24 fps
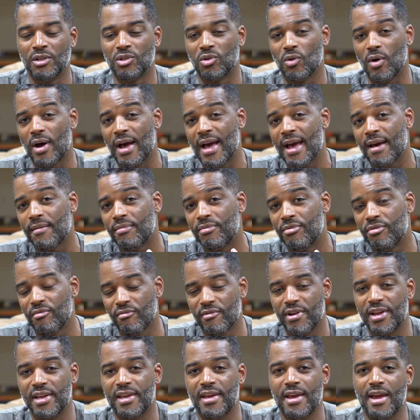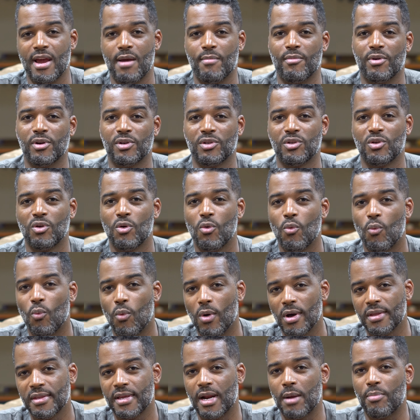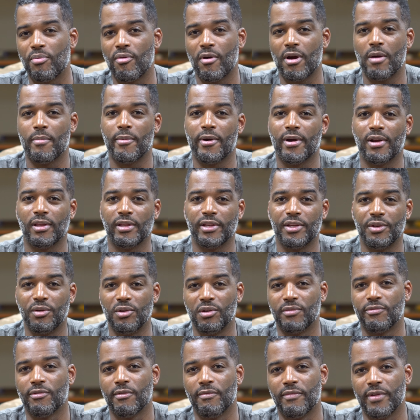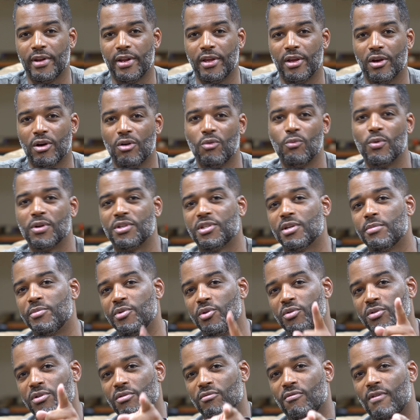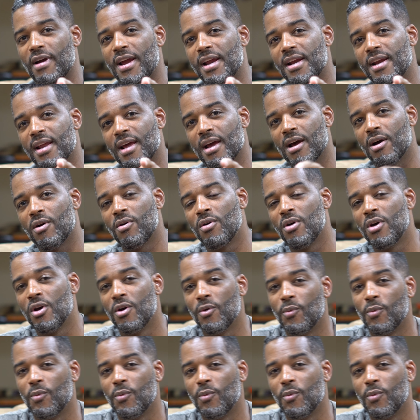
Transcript: So I have three cameras, one that I primarily use for video, which I'm using right now,